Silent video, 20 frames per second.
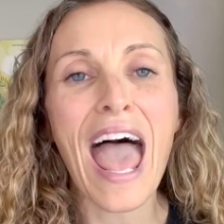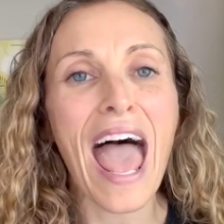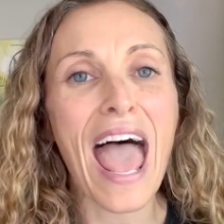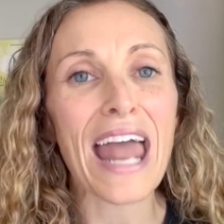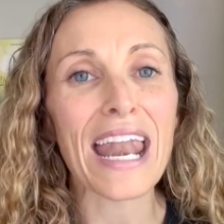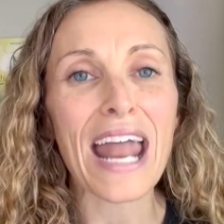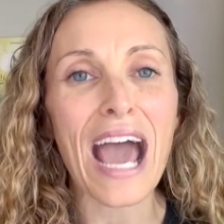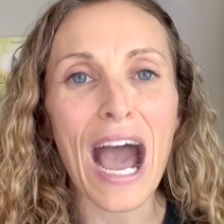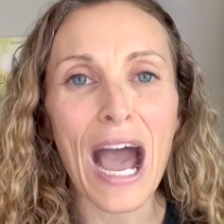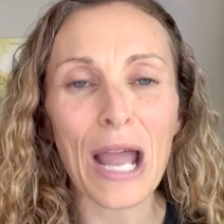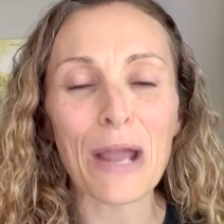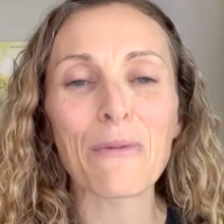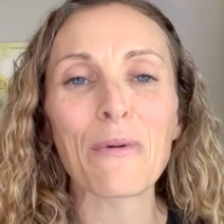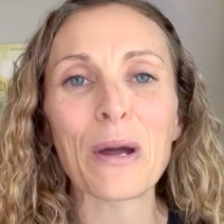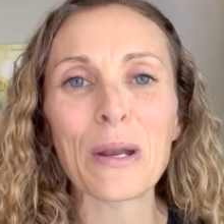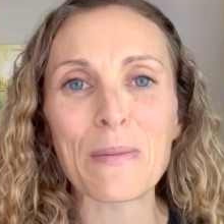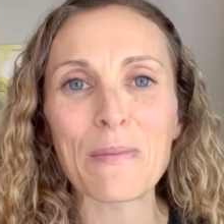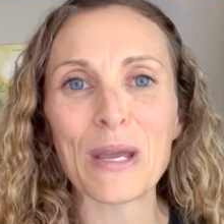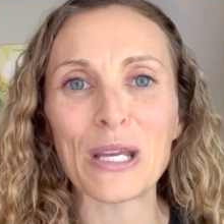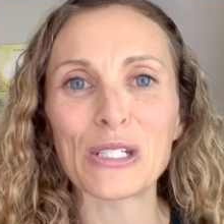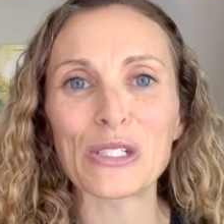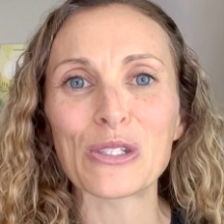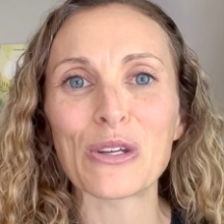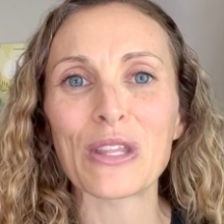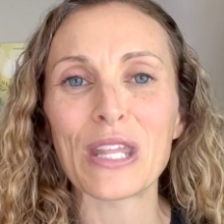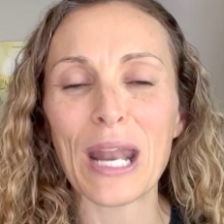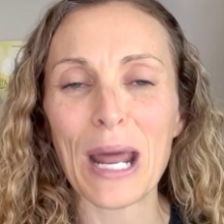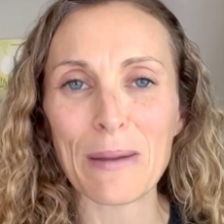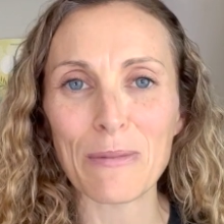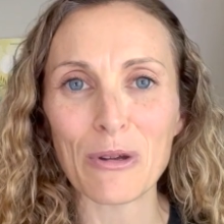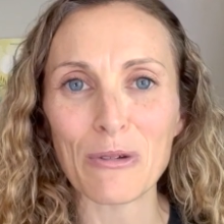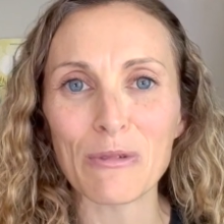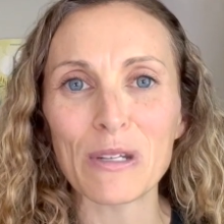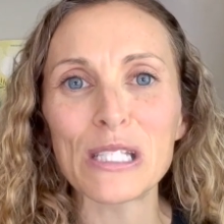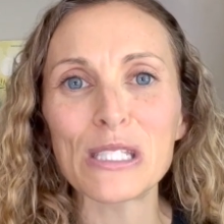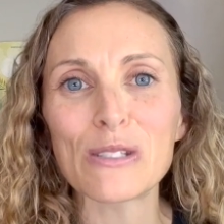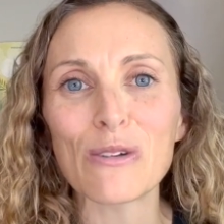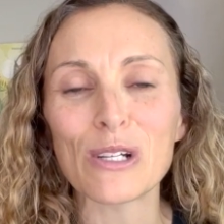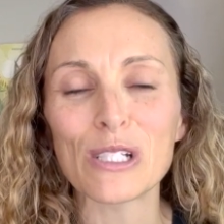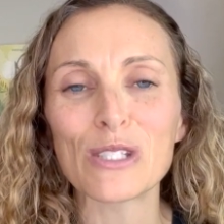And I want to make sure that I'm a
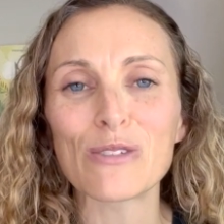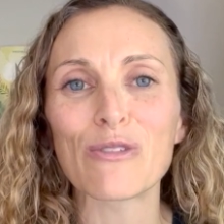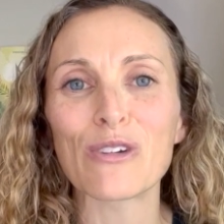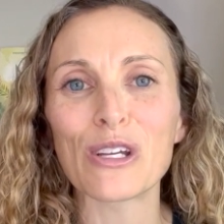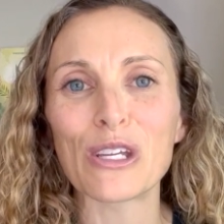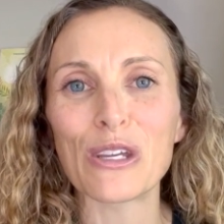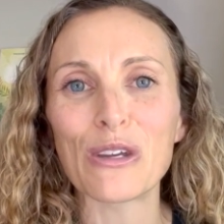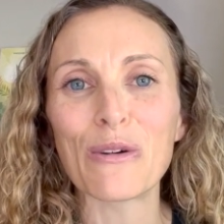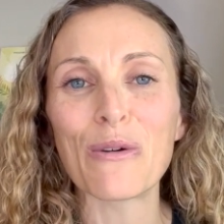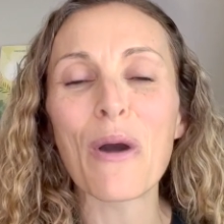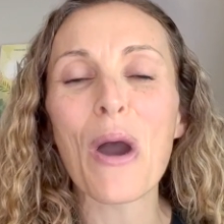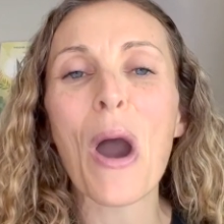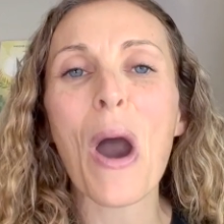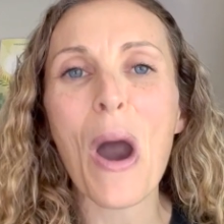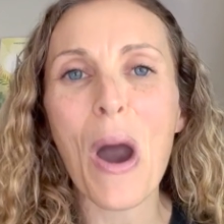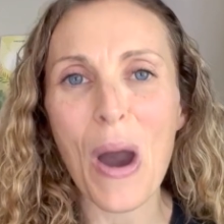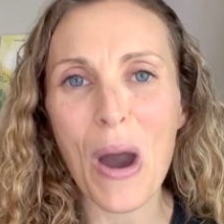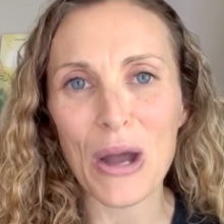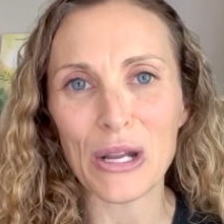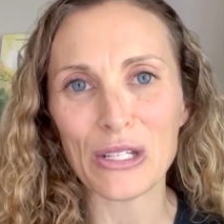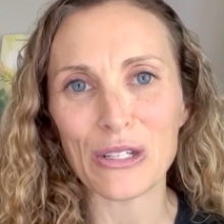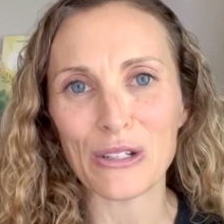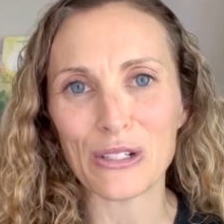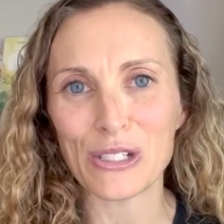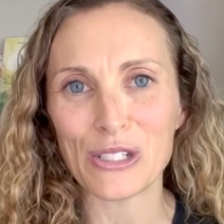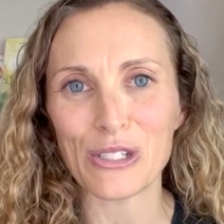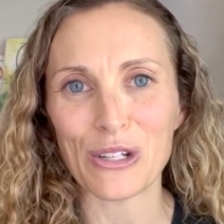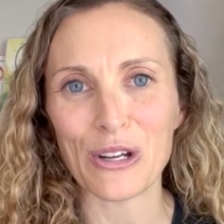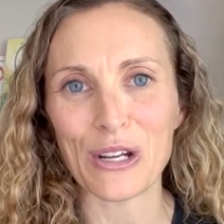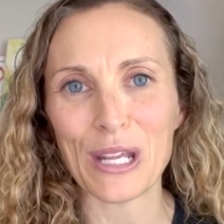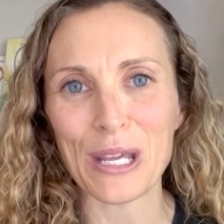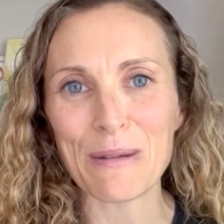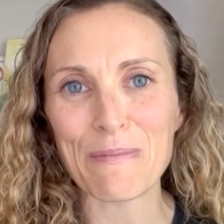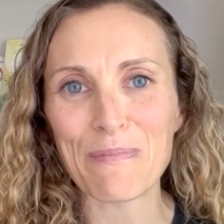resource for you on your journey.